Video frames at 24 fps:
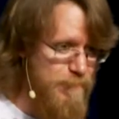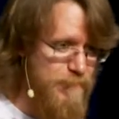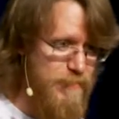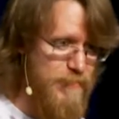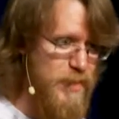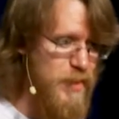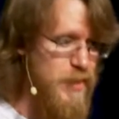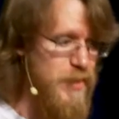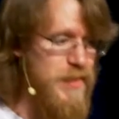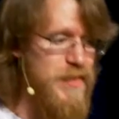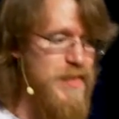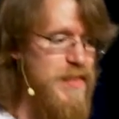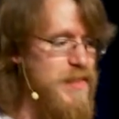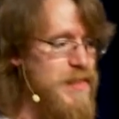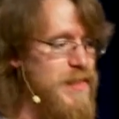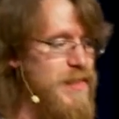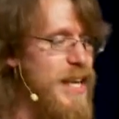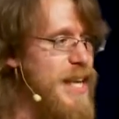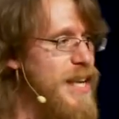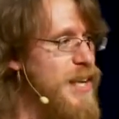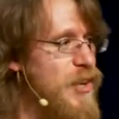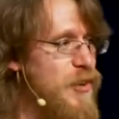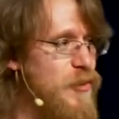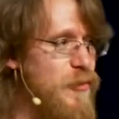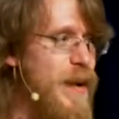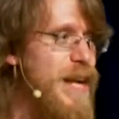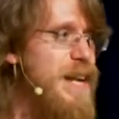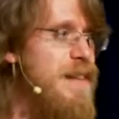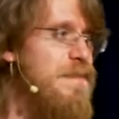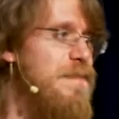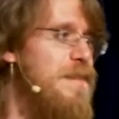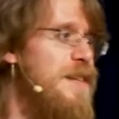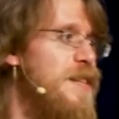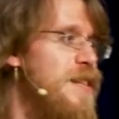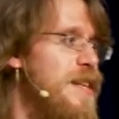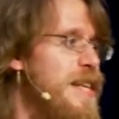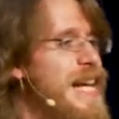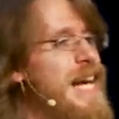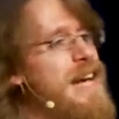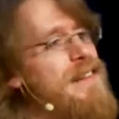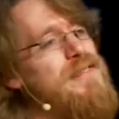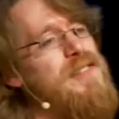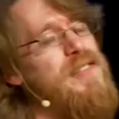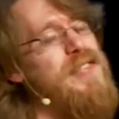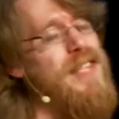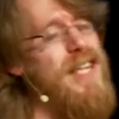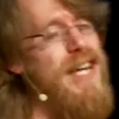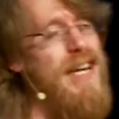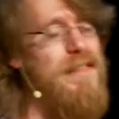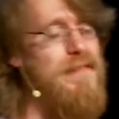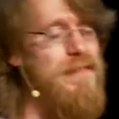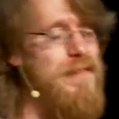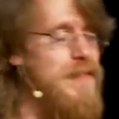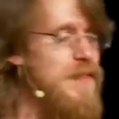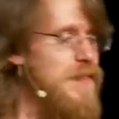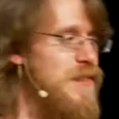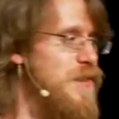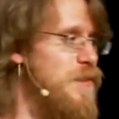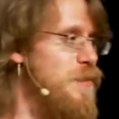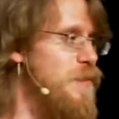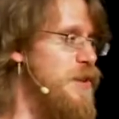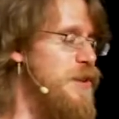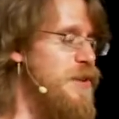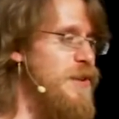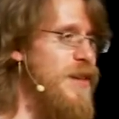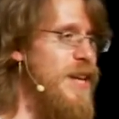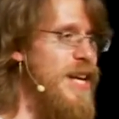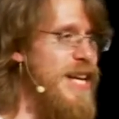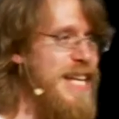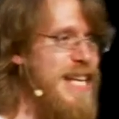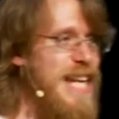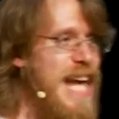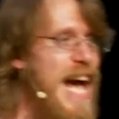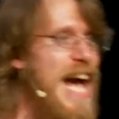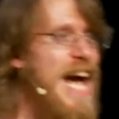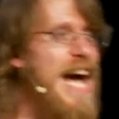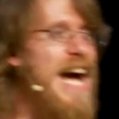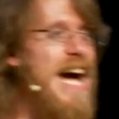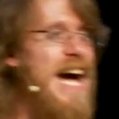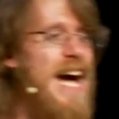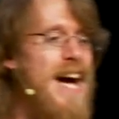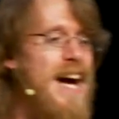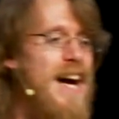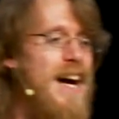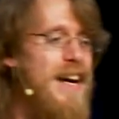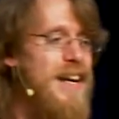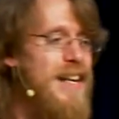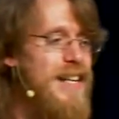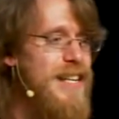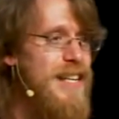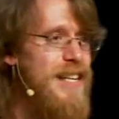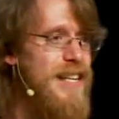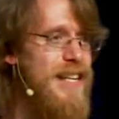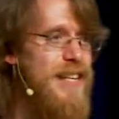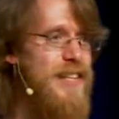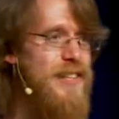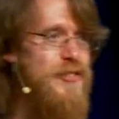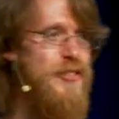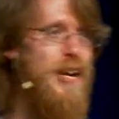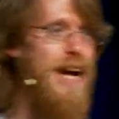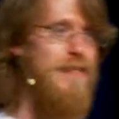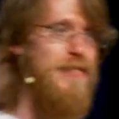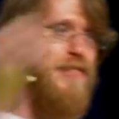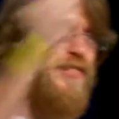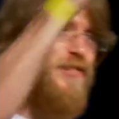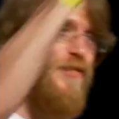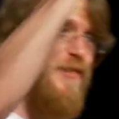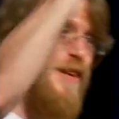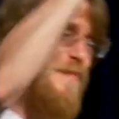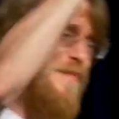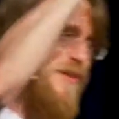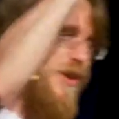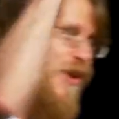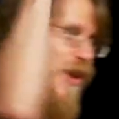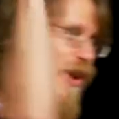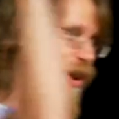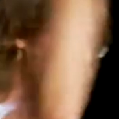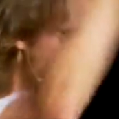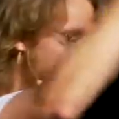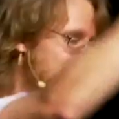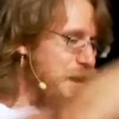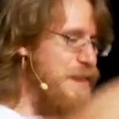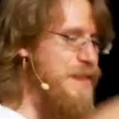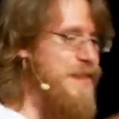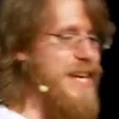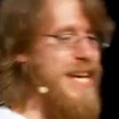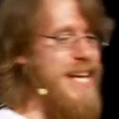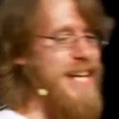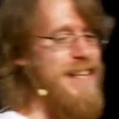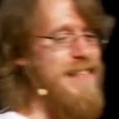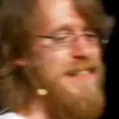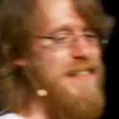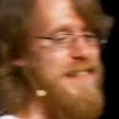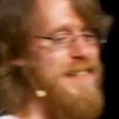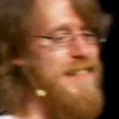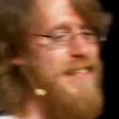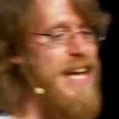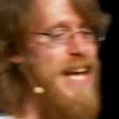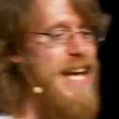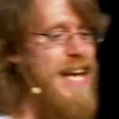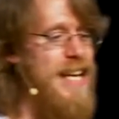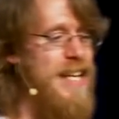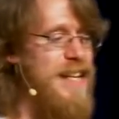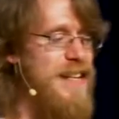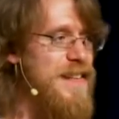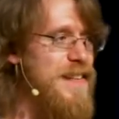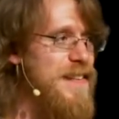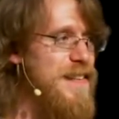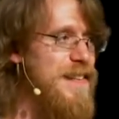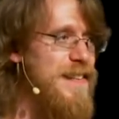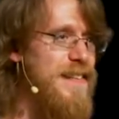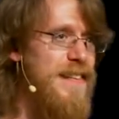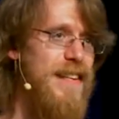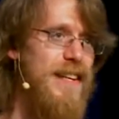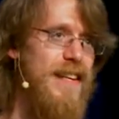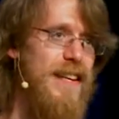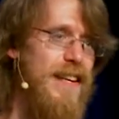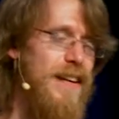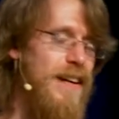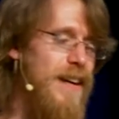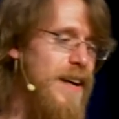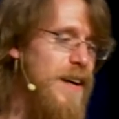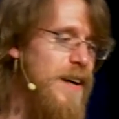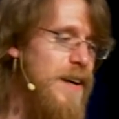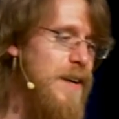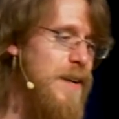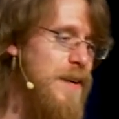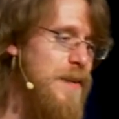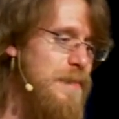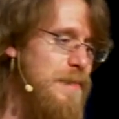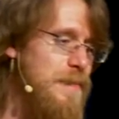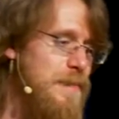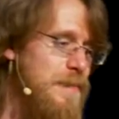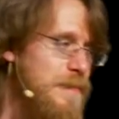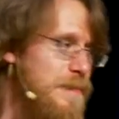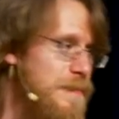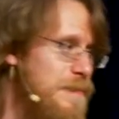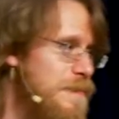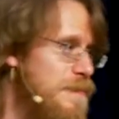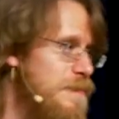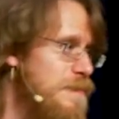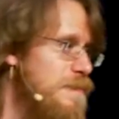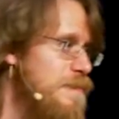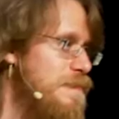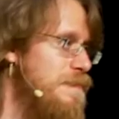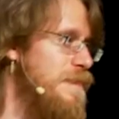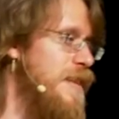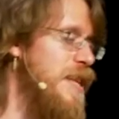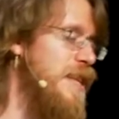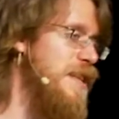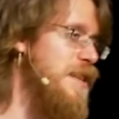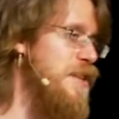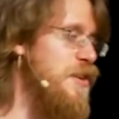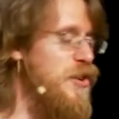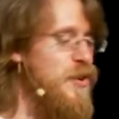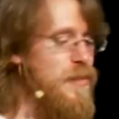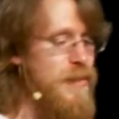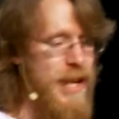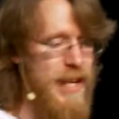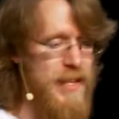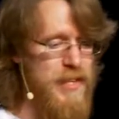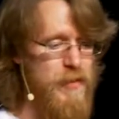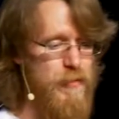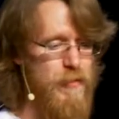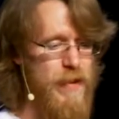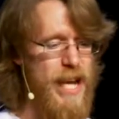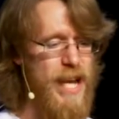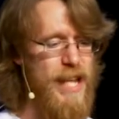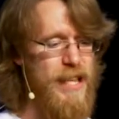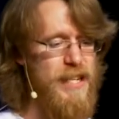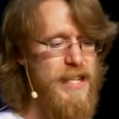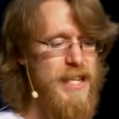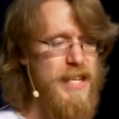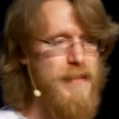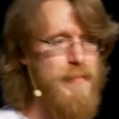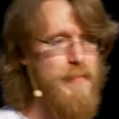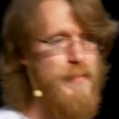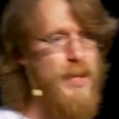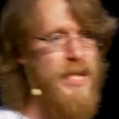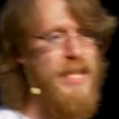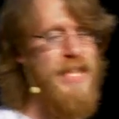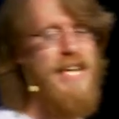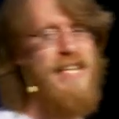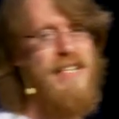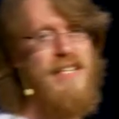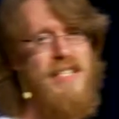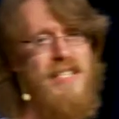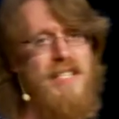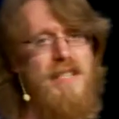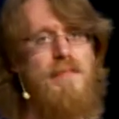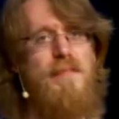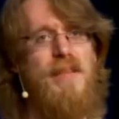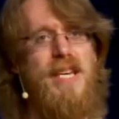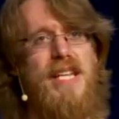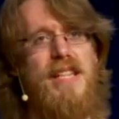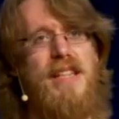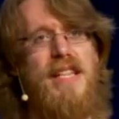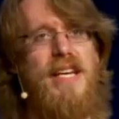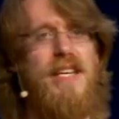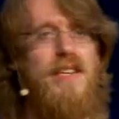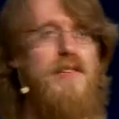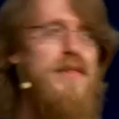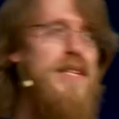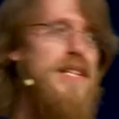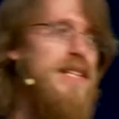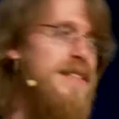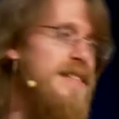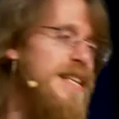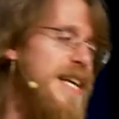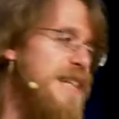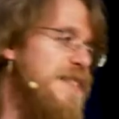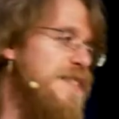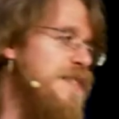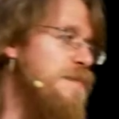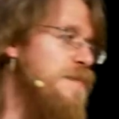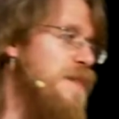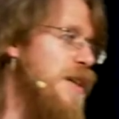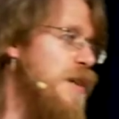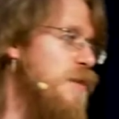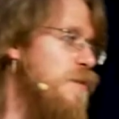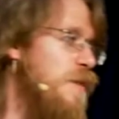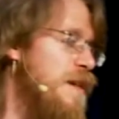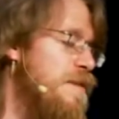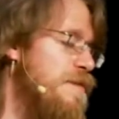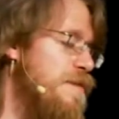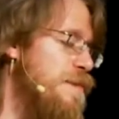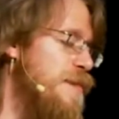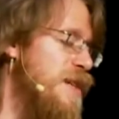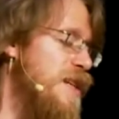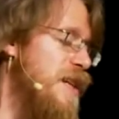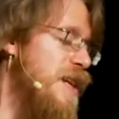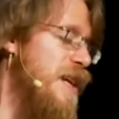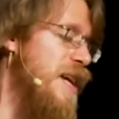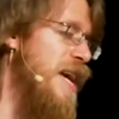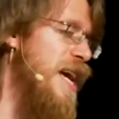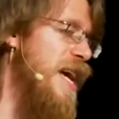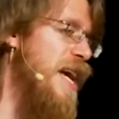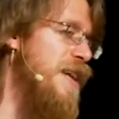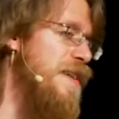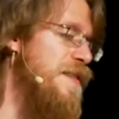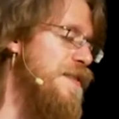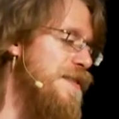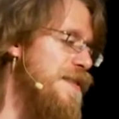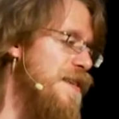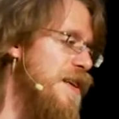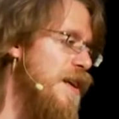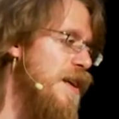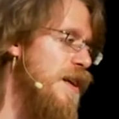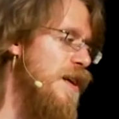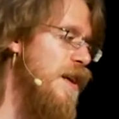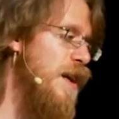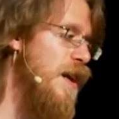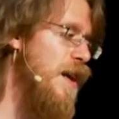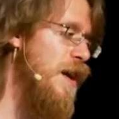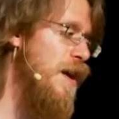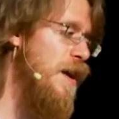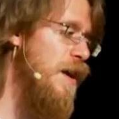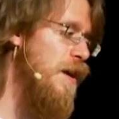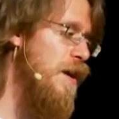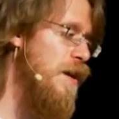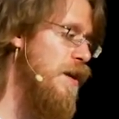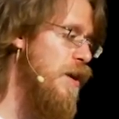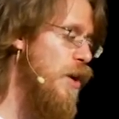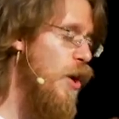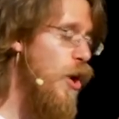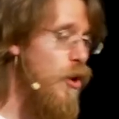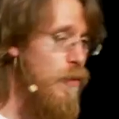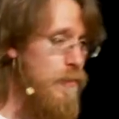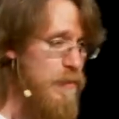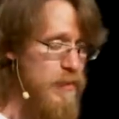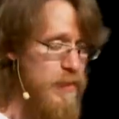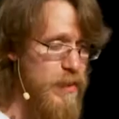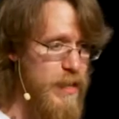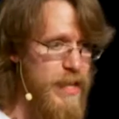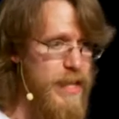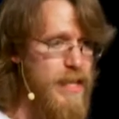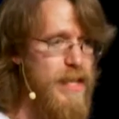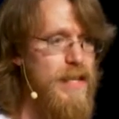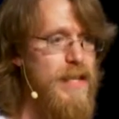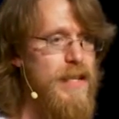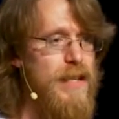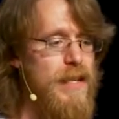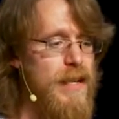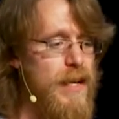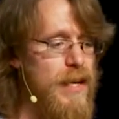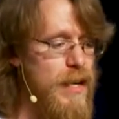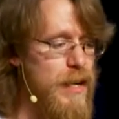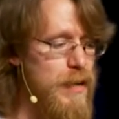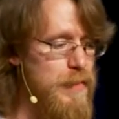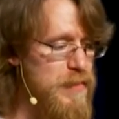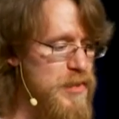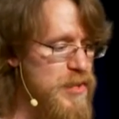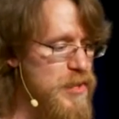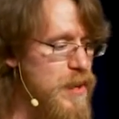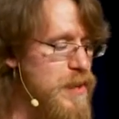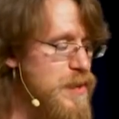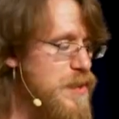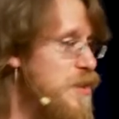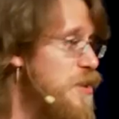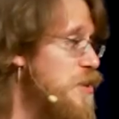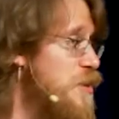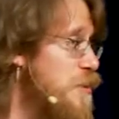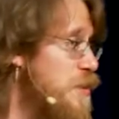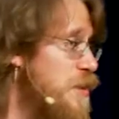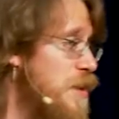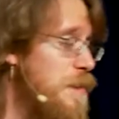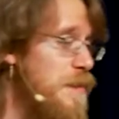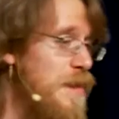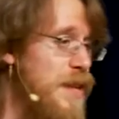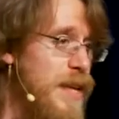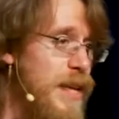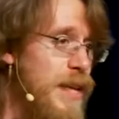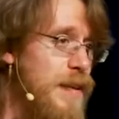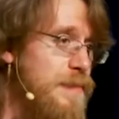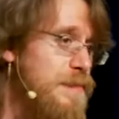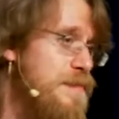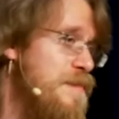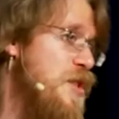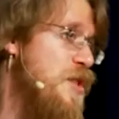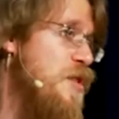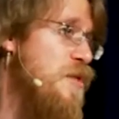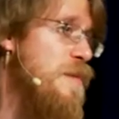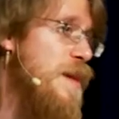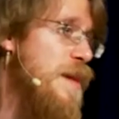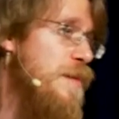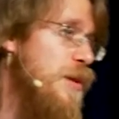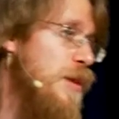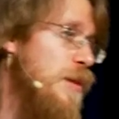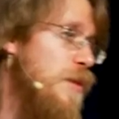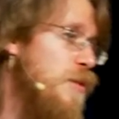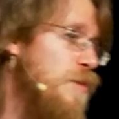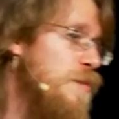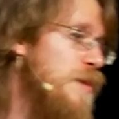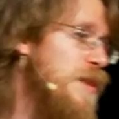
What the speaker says: there's this great feeling after a conference when you're like, yeah, JavaScript, all the things, and then you go back to reality. But that doesn't mean that you didn't take something away from it and hopefully start to do something, maybe a little